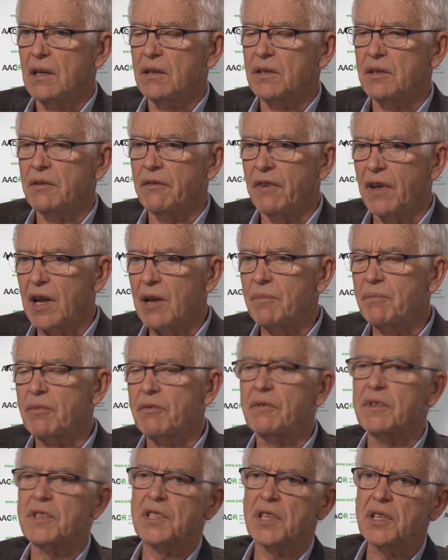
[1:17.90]
develop
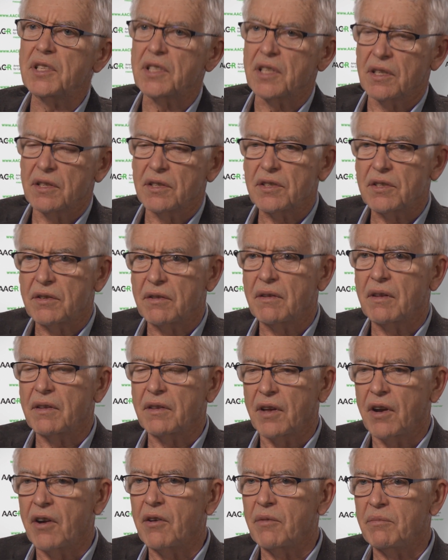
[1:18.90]
resistance to the
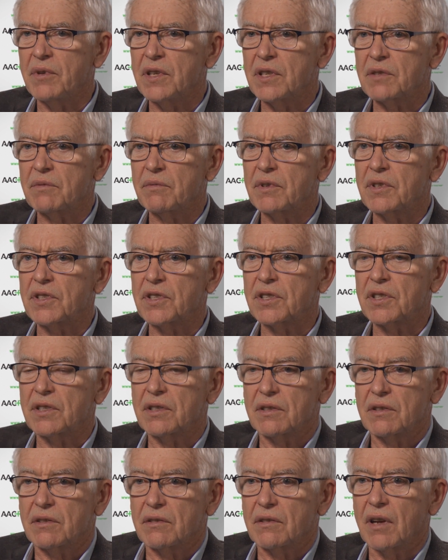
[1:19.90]
therapies
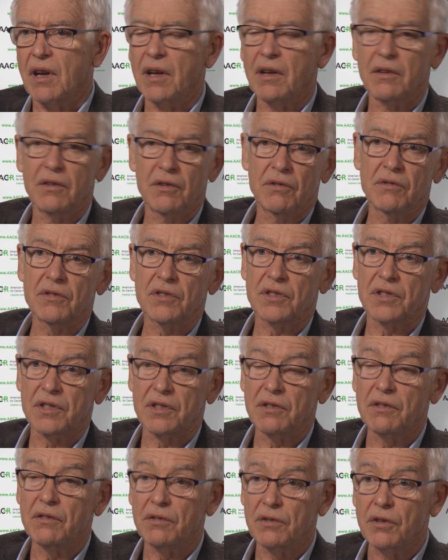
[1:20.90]
which are used
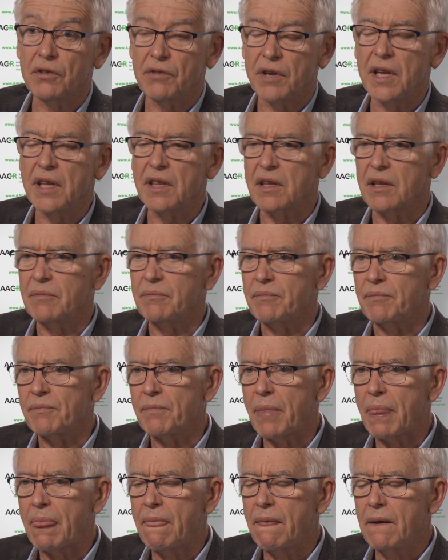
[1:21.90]
to, to treat them.
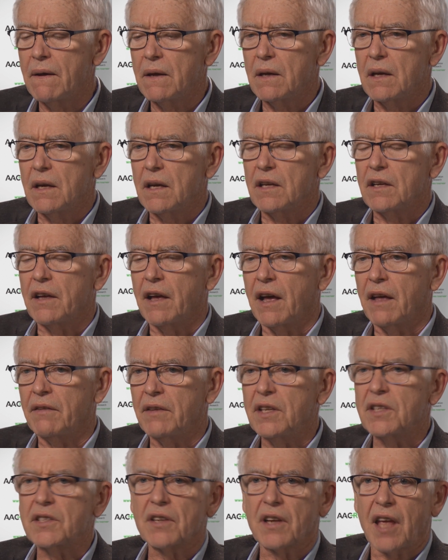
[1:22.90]
Uh,
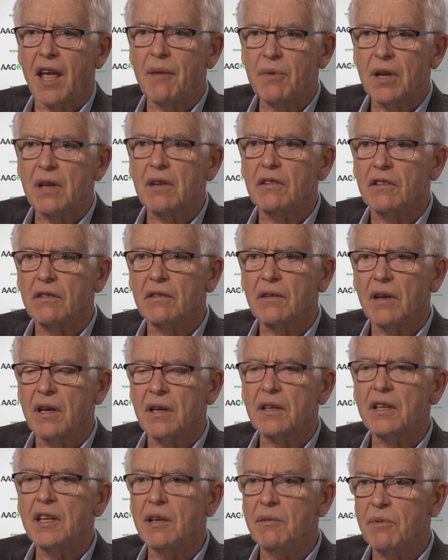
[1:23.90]
these are chemical uh,
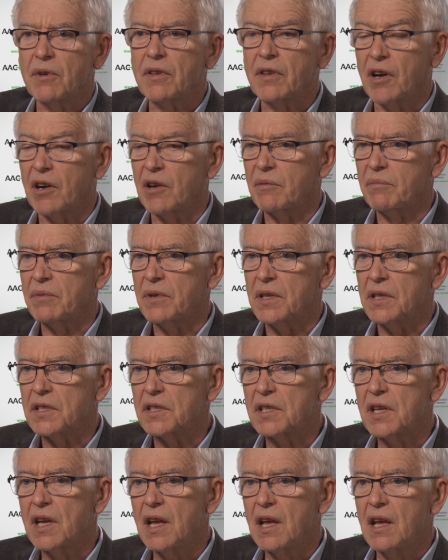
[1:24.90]

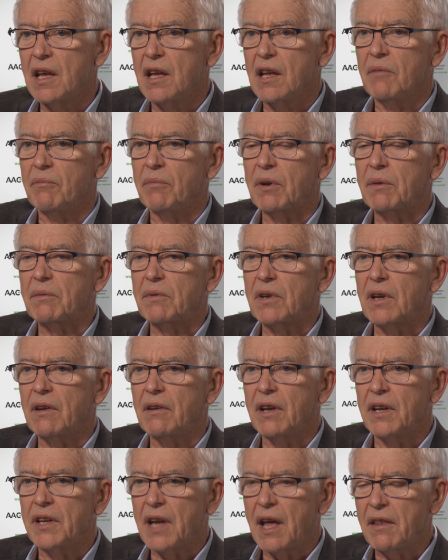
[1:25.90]
chemotherapies. But
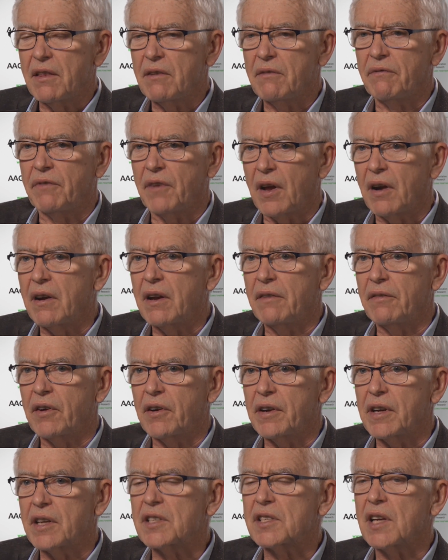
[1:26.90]
another very,
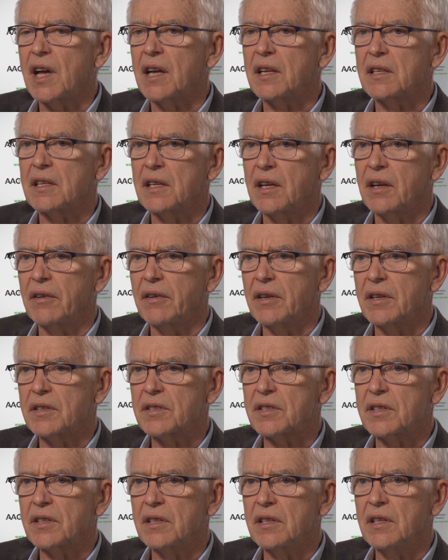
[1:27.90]
very exciting area
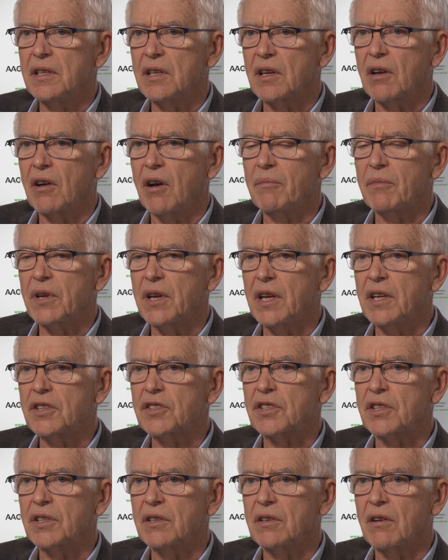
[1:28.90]
is the
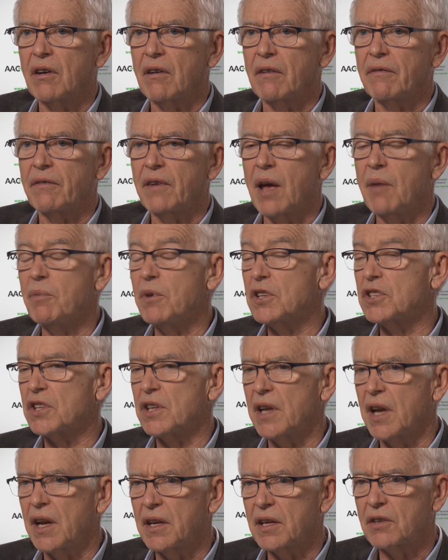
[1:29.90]
combination of
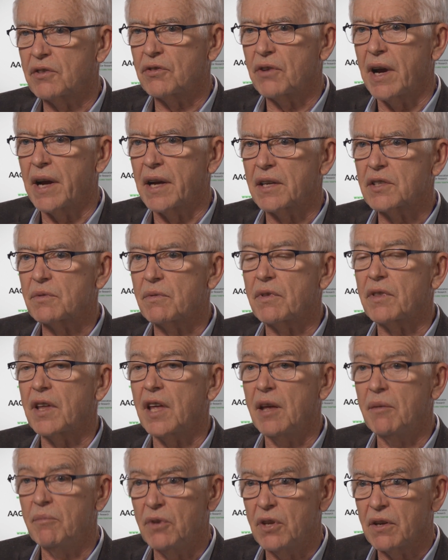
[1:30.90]
epigenetic drugs with
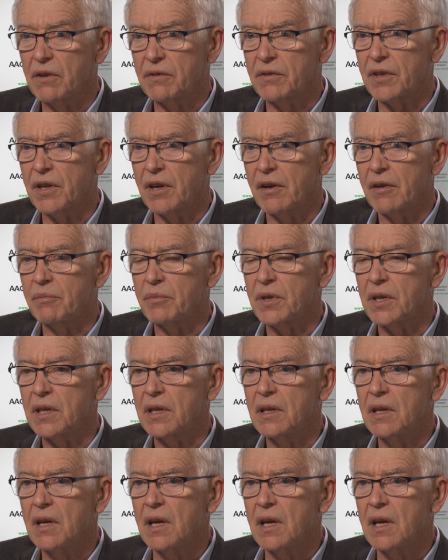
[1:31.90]
immunotherapy.